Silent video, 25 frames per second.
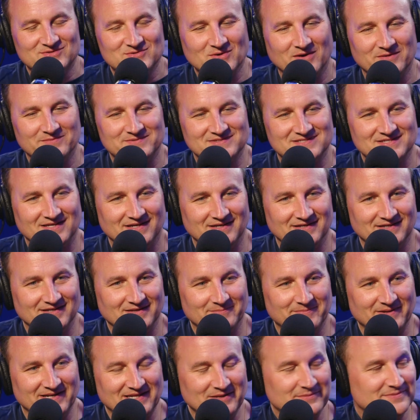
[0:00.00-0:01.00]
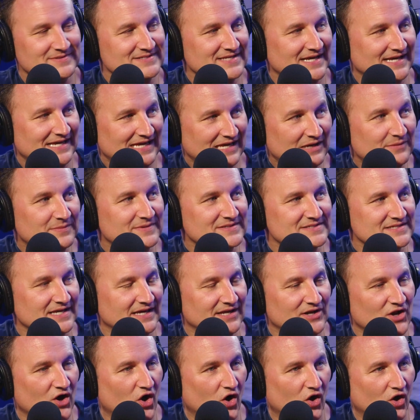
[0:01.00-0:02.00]
So I was like, but he was like, it was
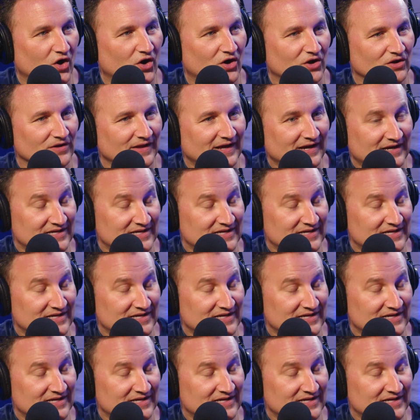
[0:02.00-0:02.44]
an all,